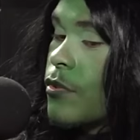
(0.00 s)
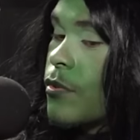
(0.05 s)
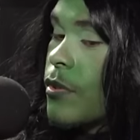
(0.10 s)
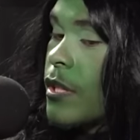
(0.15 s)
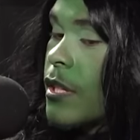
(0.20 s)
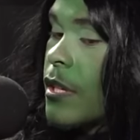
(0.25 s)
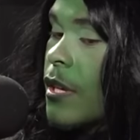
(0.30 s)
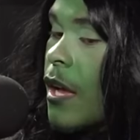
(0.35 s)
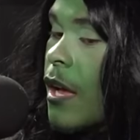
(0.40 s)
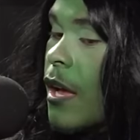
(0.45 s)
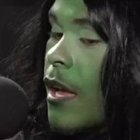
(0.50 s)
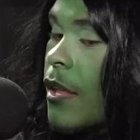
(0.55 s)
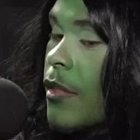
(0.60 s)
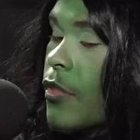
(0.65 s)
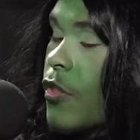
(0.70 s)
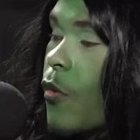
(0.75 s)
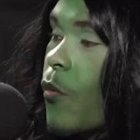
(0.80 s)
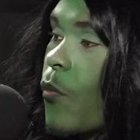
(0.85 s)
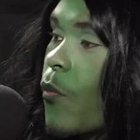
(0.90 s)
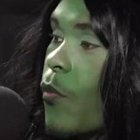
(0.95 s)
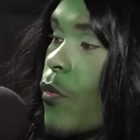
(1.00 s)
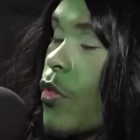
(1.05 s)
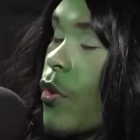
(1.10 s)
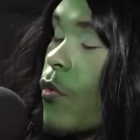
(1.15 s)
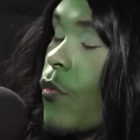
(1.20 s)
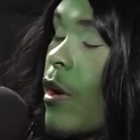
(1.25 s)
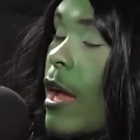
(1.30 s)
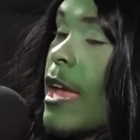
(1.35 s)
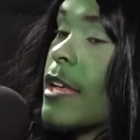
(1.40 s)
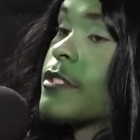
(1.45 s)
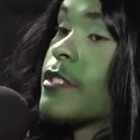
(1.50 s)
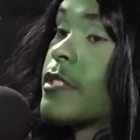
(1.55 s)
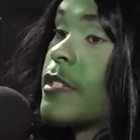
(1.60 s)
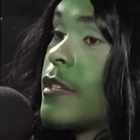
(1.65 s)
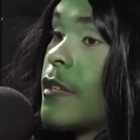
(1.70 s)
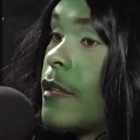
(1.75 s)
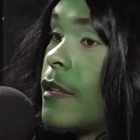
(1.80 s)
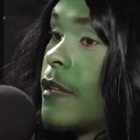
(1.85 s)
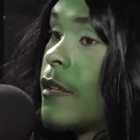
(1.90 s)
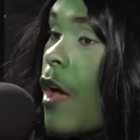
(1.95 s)
the uh, the the West,
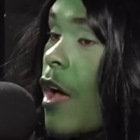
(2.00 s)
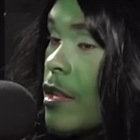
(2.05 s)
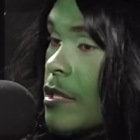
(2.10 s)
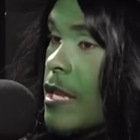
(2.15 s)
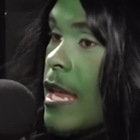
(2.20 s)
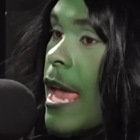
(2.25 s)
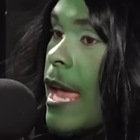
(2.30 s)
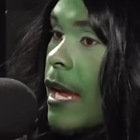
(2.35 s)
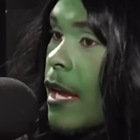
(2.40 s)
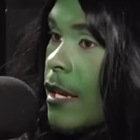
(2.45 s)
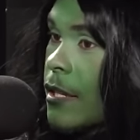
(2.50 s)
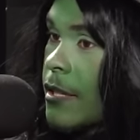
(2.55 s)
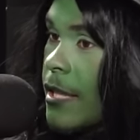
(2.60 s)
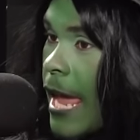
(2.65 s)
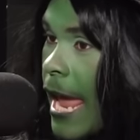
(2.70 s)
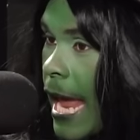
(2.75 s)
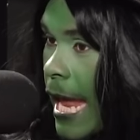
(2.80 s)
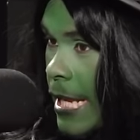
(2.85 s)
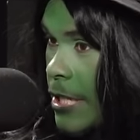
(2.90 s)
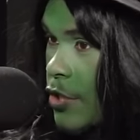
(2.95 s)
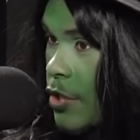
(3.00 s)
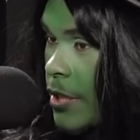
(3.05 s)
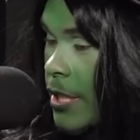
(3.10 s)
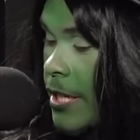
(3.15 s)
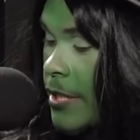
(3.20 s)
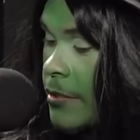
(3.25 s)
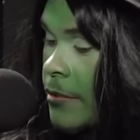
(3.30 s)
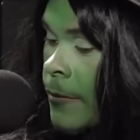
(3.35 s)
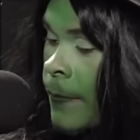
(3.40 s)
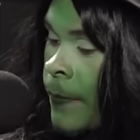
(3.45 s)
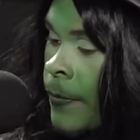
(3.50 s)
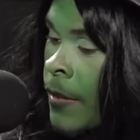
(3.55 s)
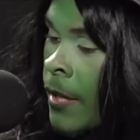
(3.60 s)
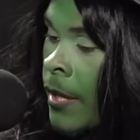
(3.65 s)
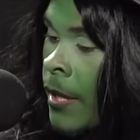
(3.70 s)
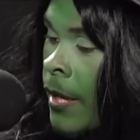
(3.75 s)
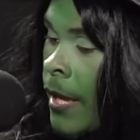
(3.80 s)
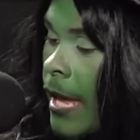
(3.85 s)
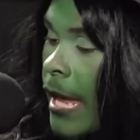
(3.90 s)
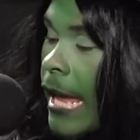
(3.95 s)
Los Ang Angeles, Angeles,